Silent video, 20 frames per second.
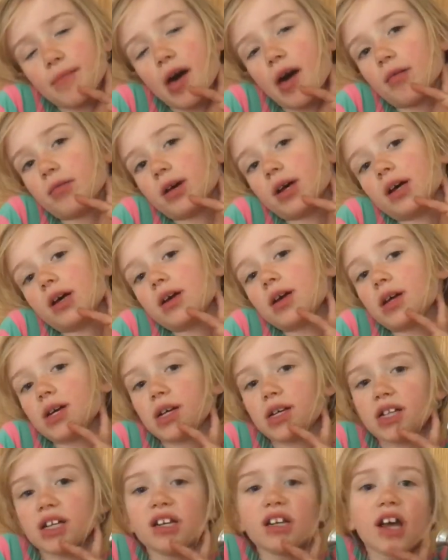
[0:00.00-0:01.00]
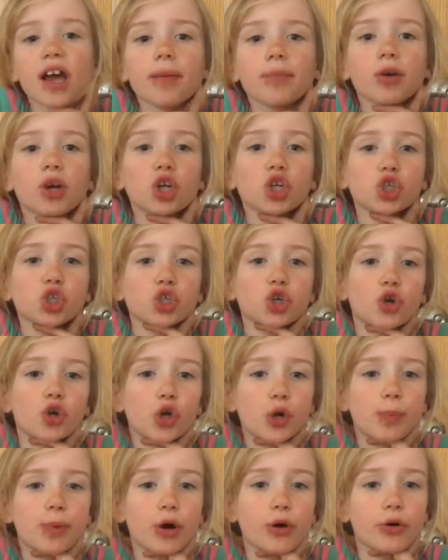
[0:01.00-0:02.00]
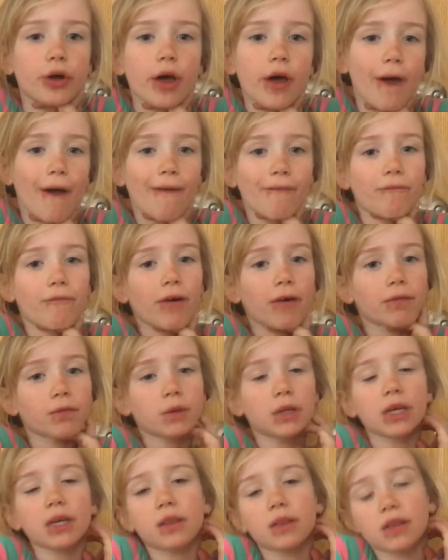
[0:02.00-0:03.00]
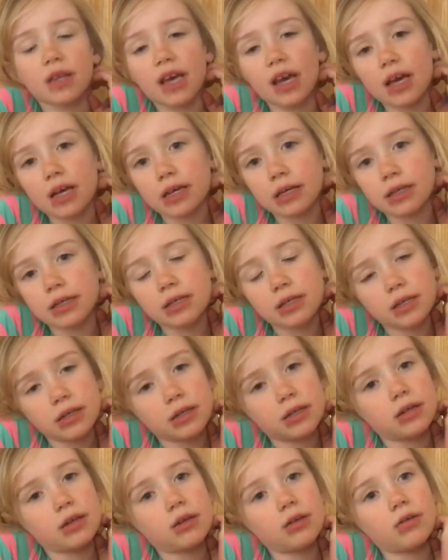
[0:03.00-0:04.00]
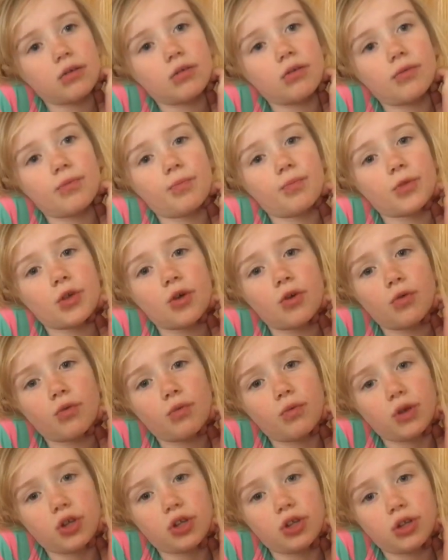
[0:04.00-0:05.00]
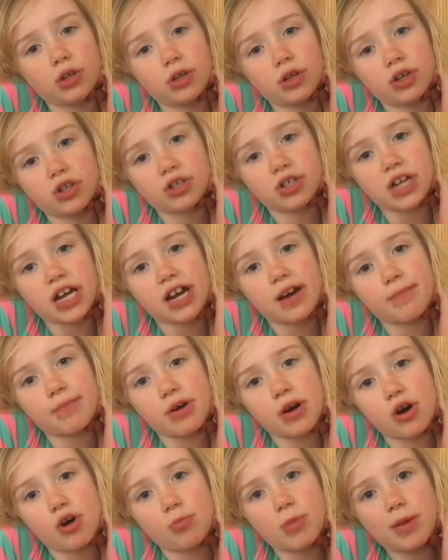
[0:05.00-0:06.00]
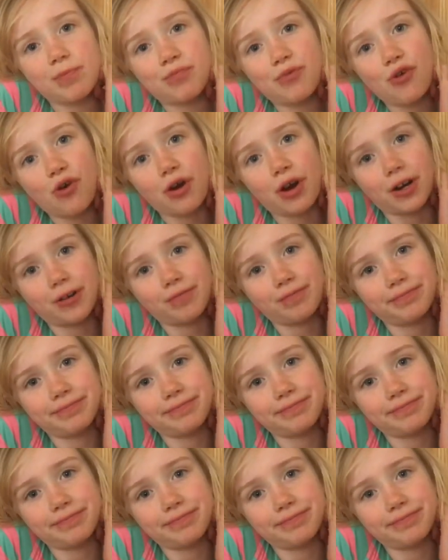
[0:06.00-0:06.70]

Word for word: Mama and today I'm going to show you about 50 things to do when you're stuck at home and bored.